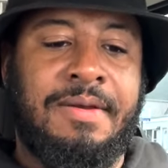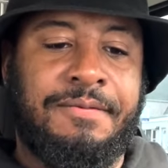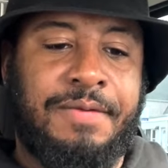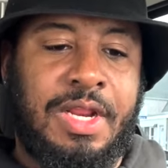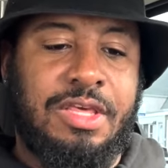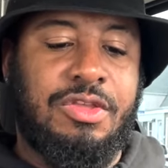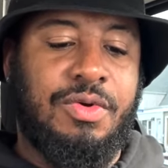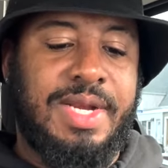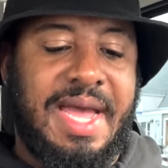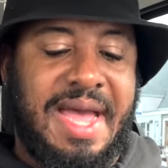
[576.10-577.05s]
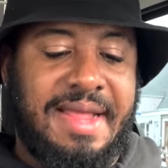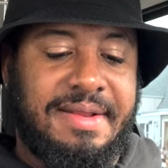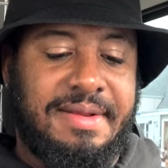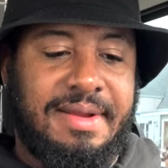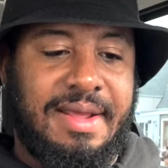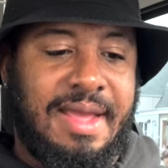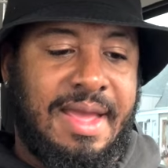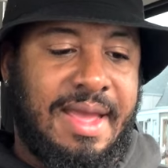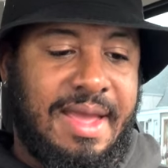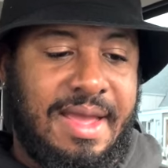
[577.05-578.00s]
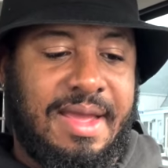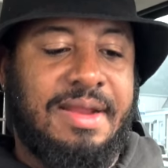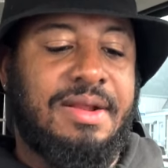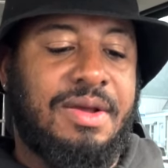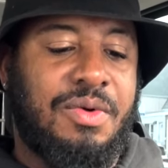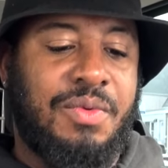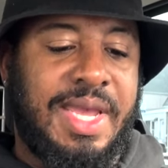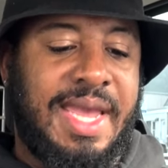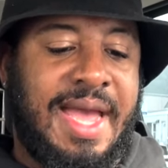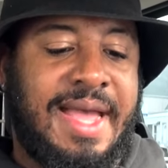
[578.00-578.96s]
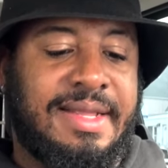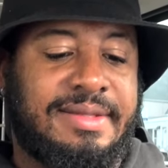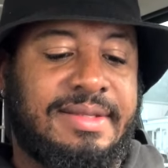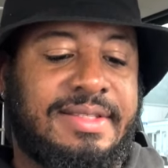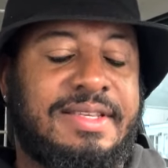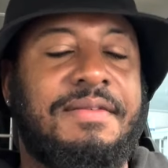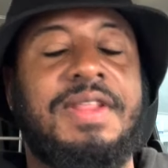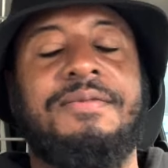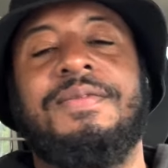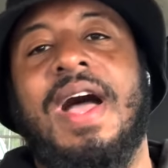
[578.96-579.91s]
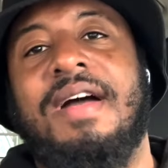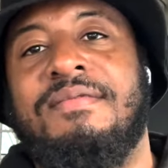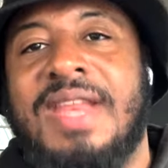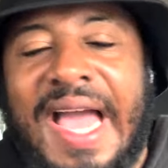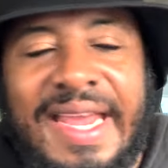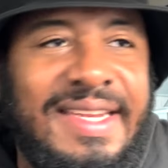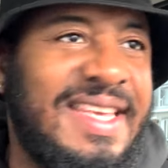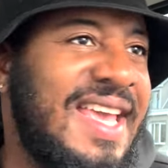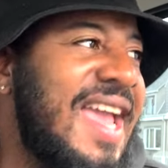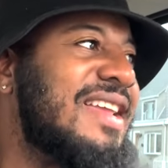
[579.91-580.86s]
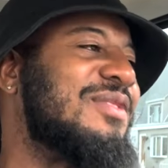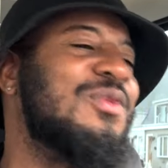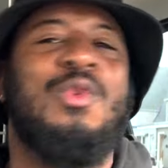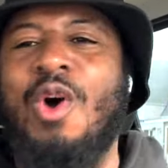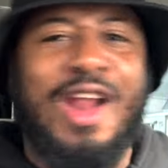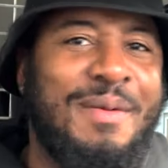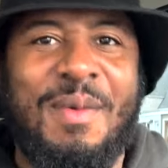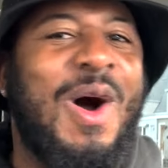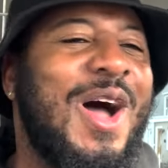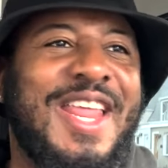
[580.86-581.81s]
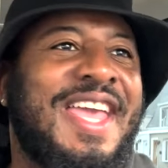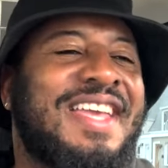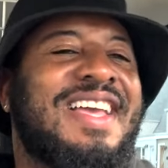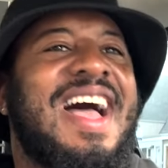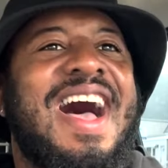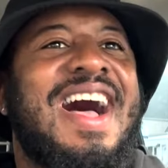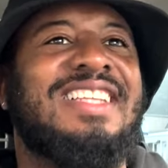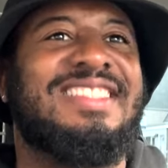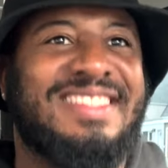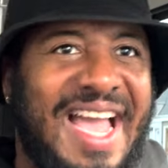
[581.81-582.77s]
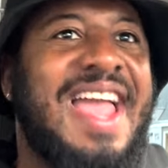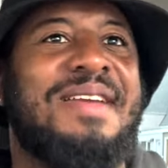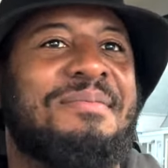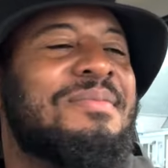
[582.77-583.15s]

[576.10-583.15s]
finished doing that and we at 75 98 what a morning god damn